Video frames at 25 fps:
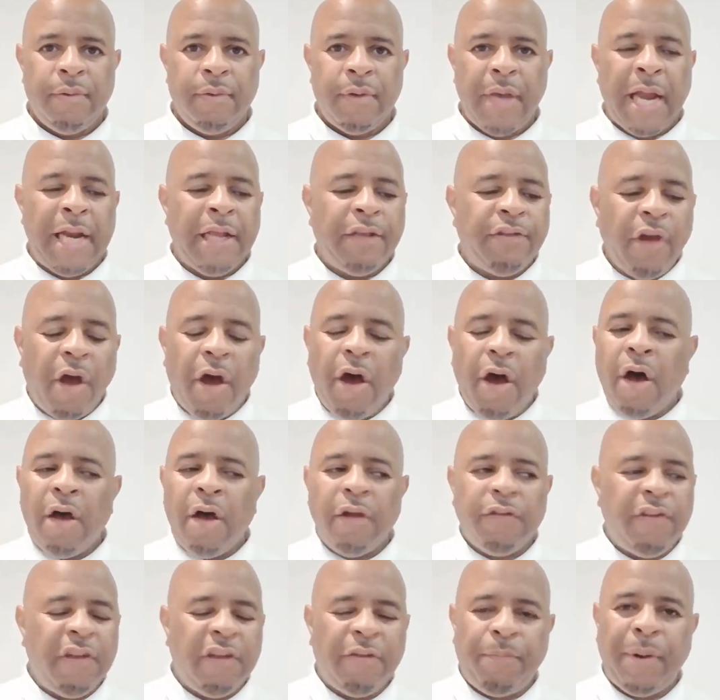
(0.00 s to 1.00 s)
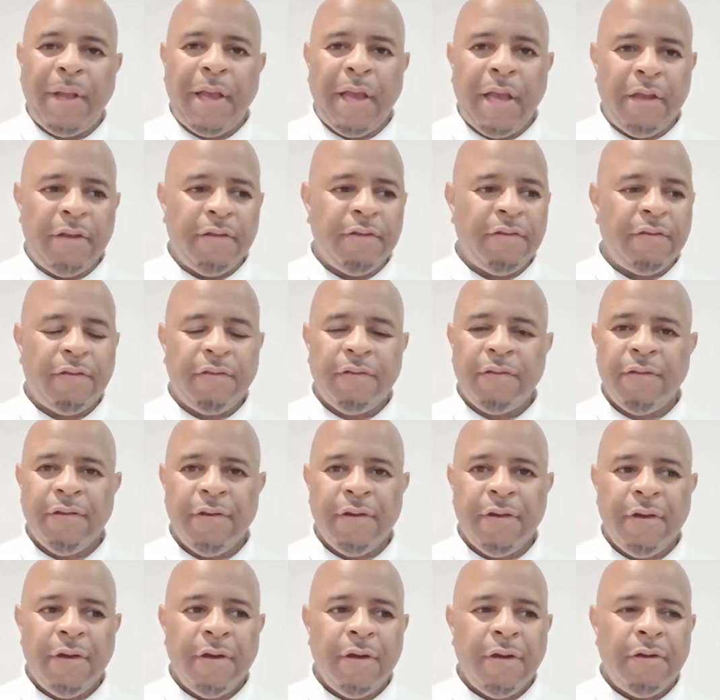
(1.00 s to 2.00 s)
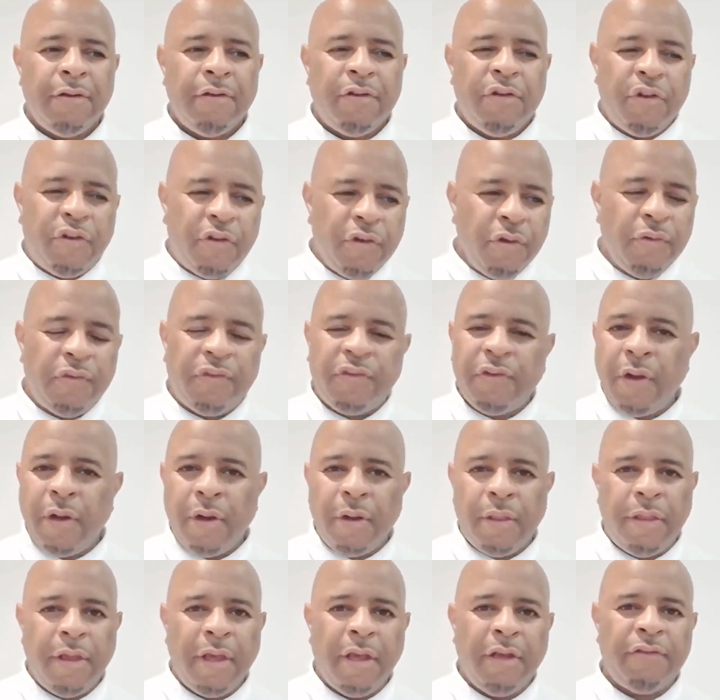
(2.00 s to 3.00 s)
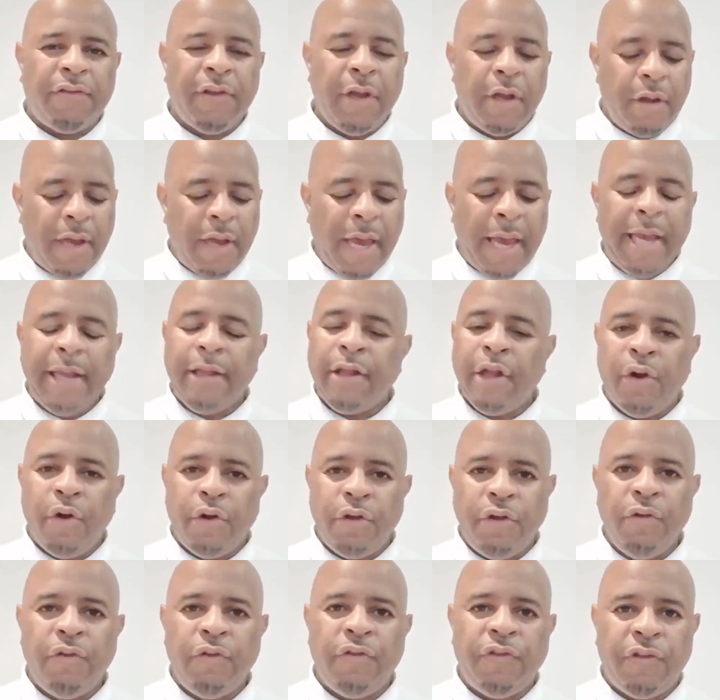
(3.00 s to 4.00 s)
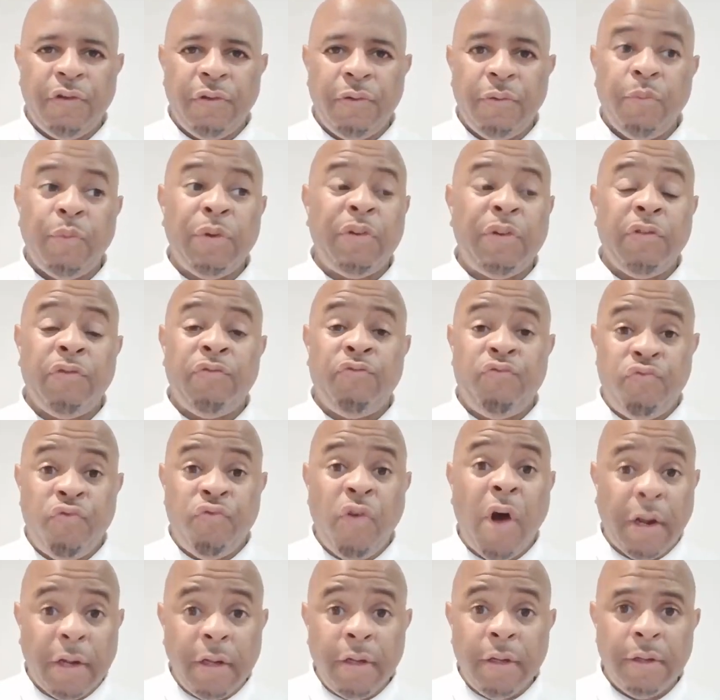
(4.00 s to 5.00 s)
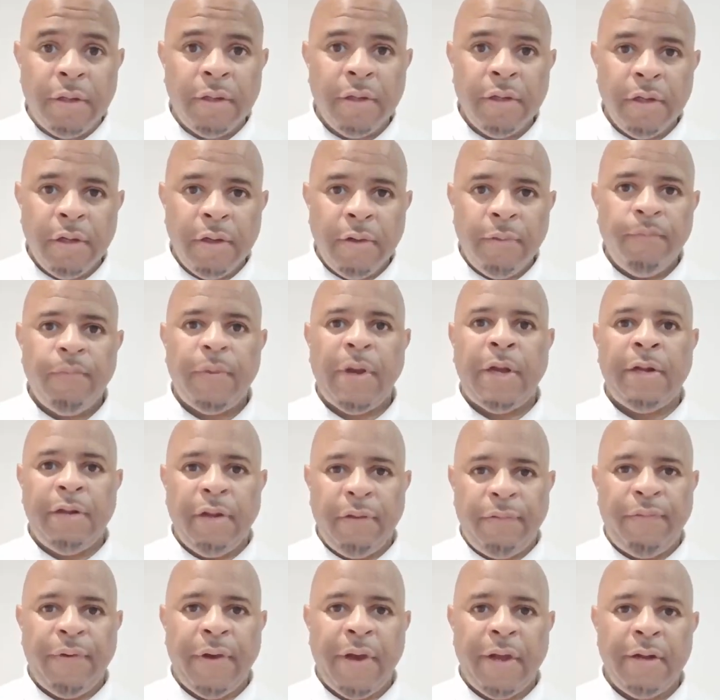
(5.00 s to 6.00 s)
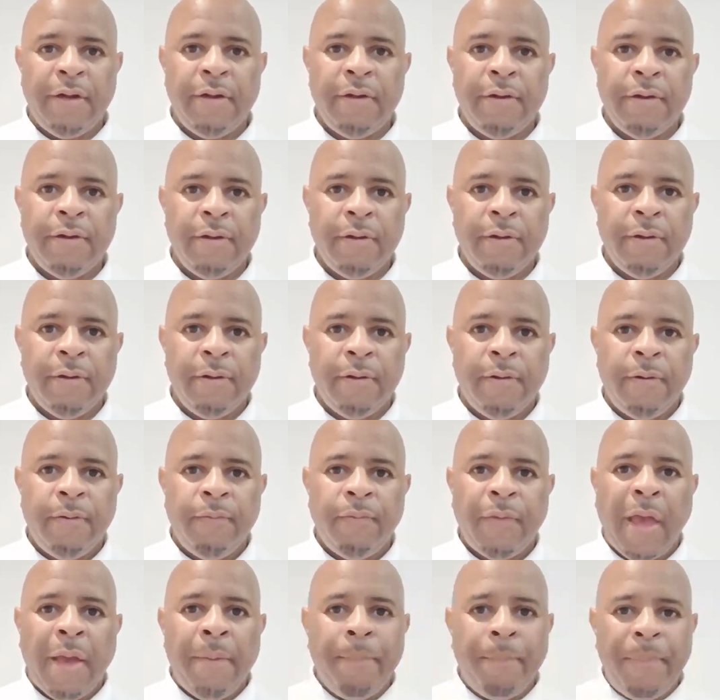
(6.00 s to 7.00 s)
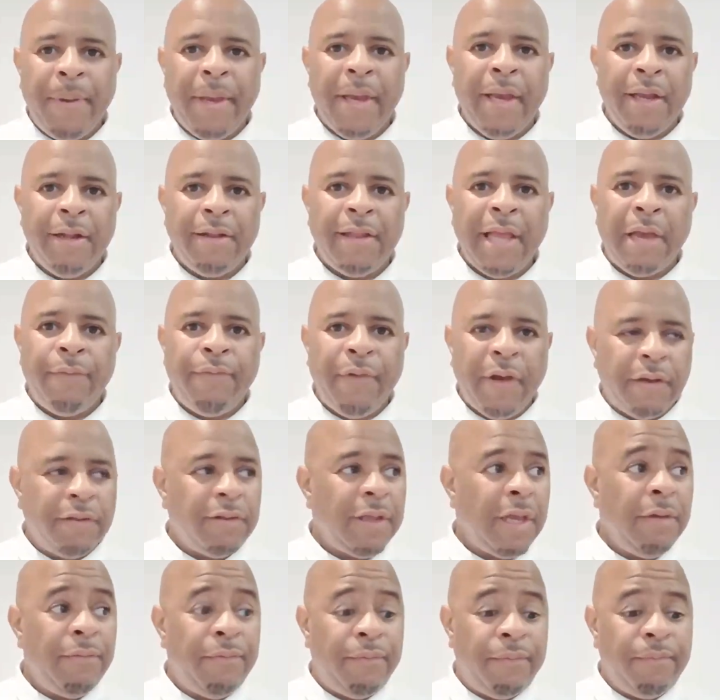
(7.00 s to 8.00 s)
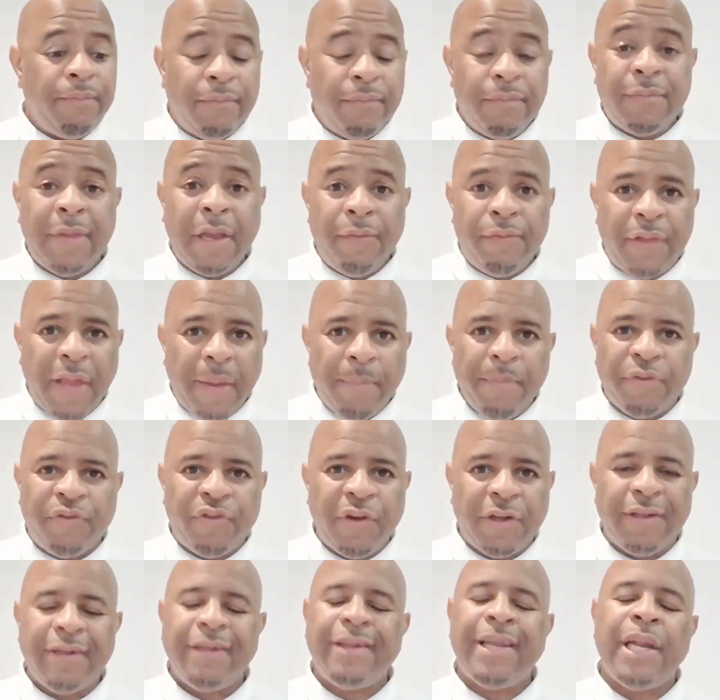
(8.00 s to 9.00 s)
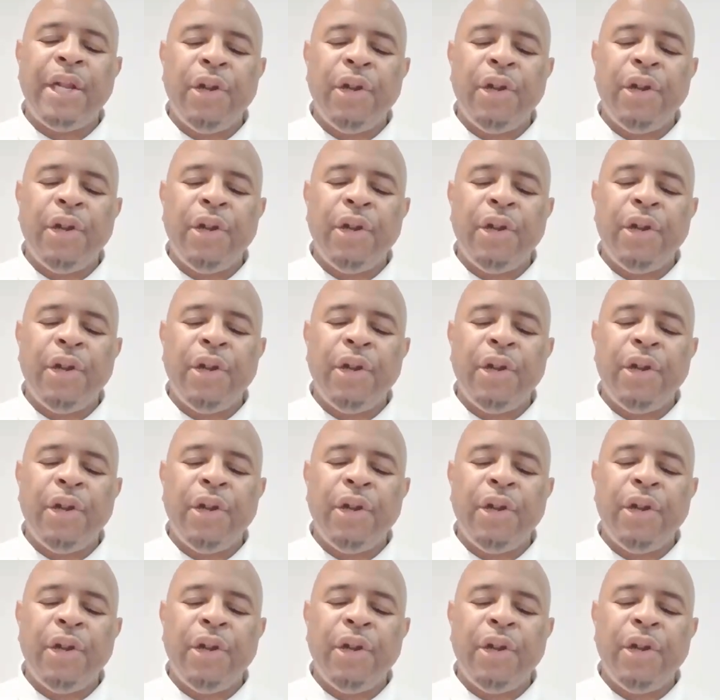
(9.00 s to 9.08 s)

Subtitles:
And he's asked his players to do certain things that A, they're not used to, which is run and defend, and B, they've demonstrated they're